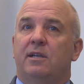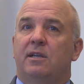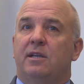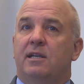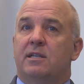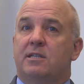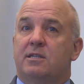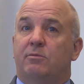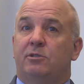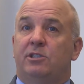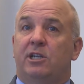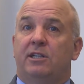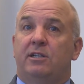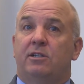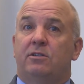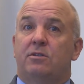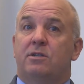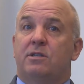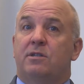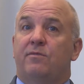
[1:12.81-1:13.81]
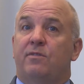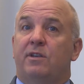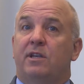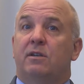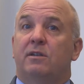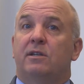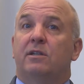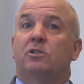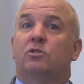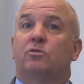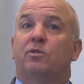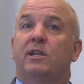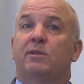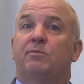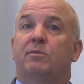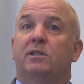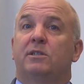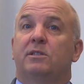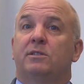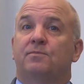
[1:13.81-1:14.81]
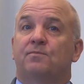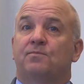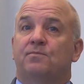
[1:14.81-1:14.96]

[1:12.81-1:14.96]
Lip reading: and subjected to severe ill treatment.